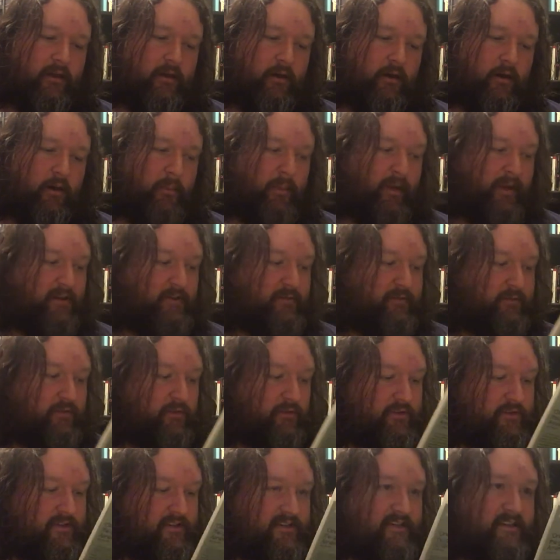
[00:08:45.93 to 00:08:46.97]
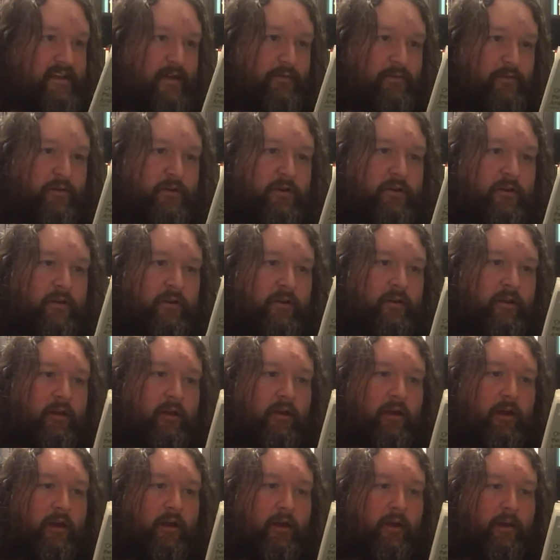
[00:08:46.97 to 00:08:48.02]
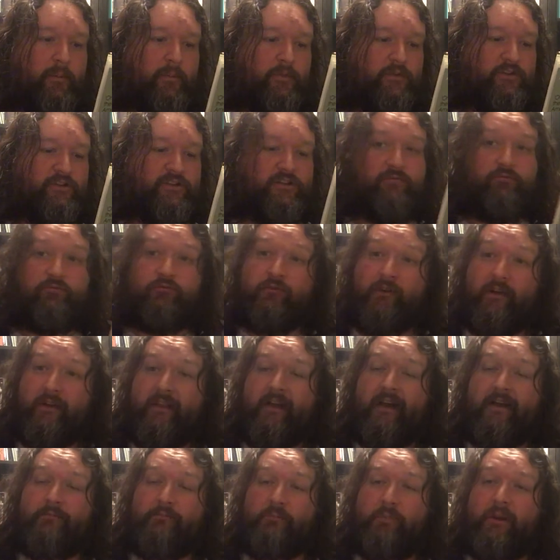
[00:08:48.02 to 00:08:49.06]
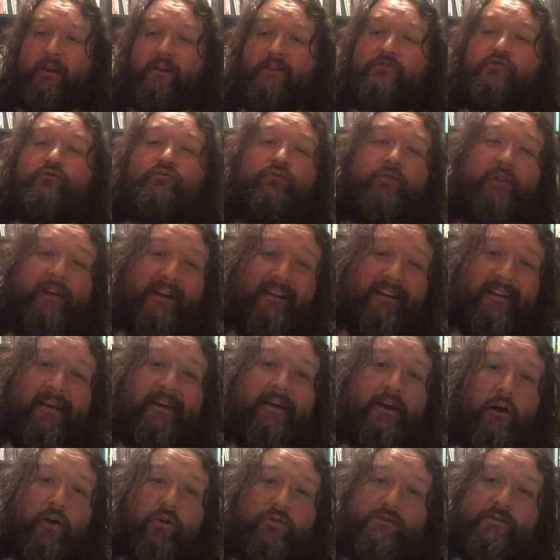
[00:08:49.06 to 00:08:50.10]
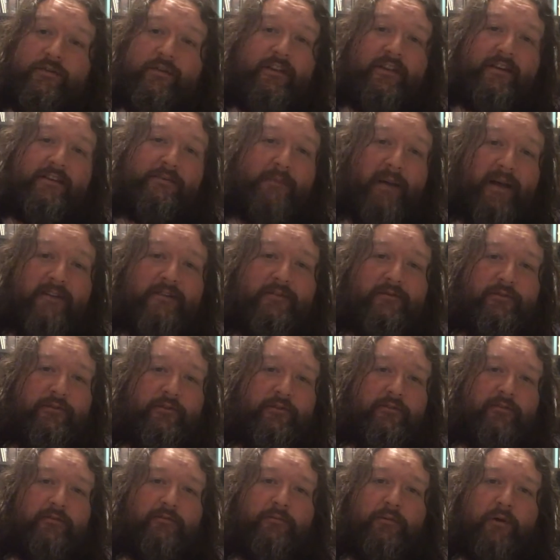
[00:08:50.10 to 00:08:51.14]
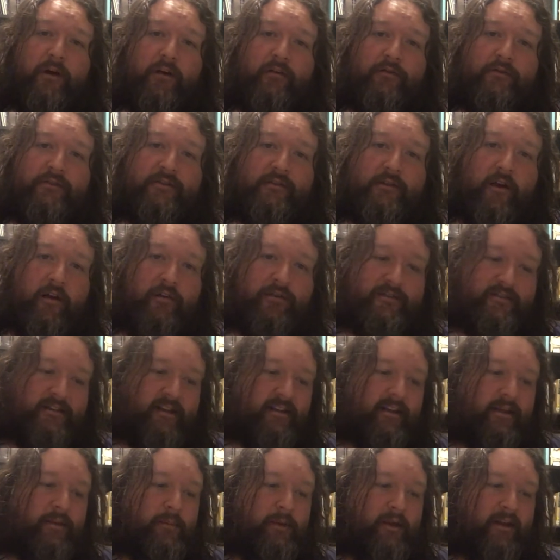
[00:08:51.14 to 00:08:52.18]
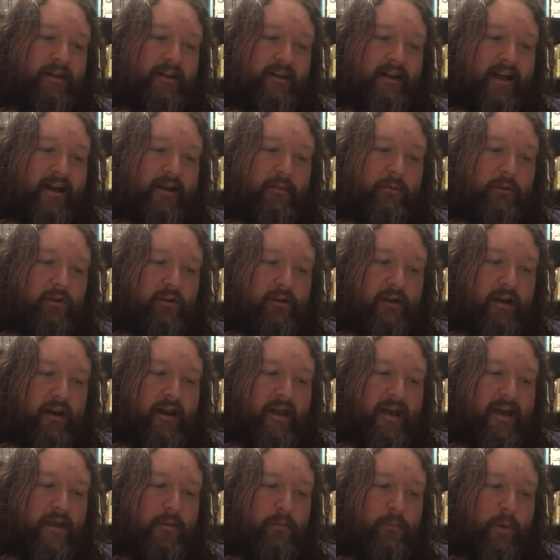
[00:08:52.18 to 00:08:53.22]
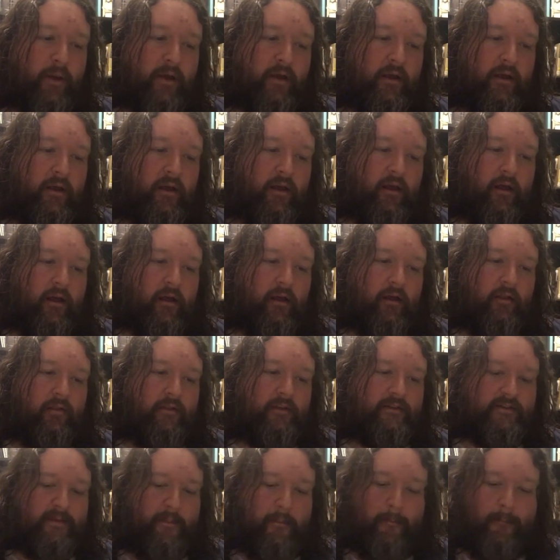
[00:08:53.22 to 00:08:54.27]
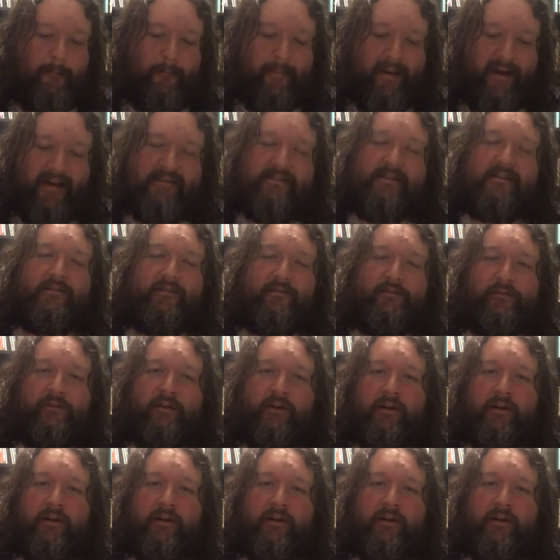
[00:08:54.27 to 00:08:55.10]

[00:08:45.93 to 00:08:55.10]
on page 47, then Blanche really goes for this metaphor of Stanley being an animal and an ape. There's a massive